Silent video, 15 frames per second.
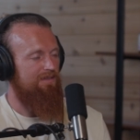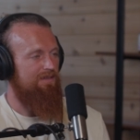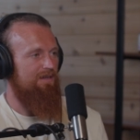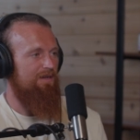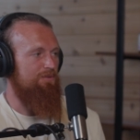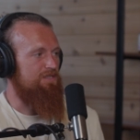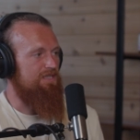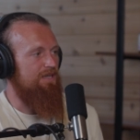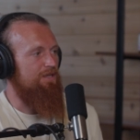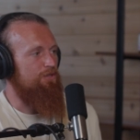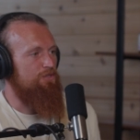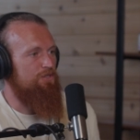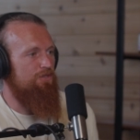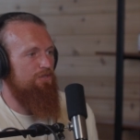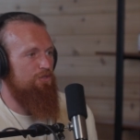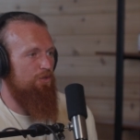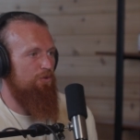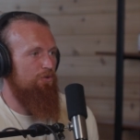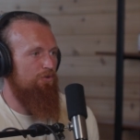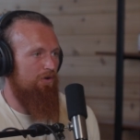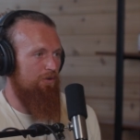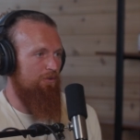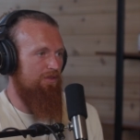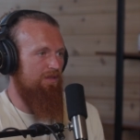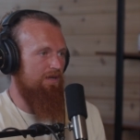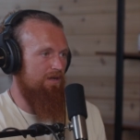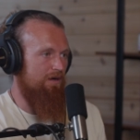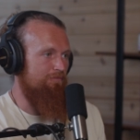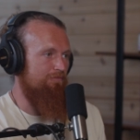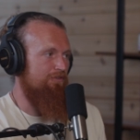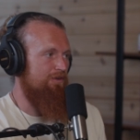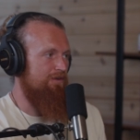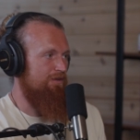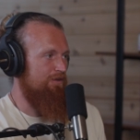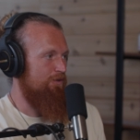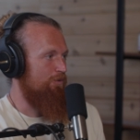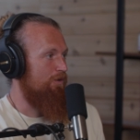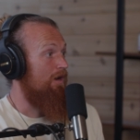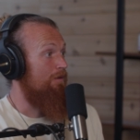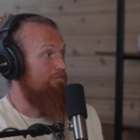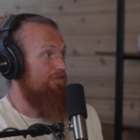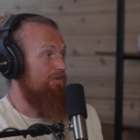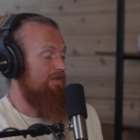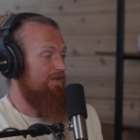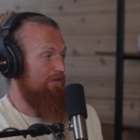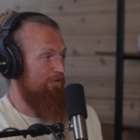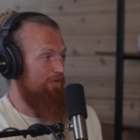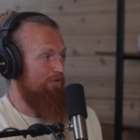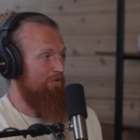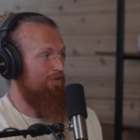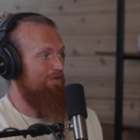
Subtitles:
I always say there's no growth in comfort and no comfort in growth.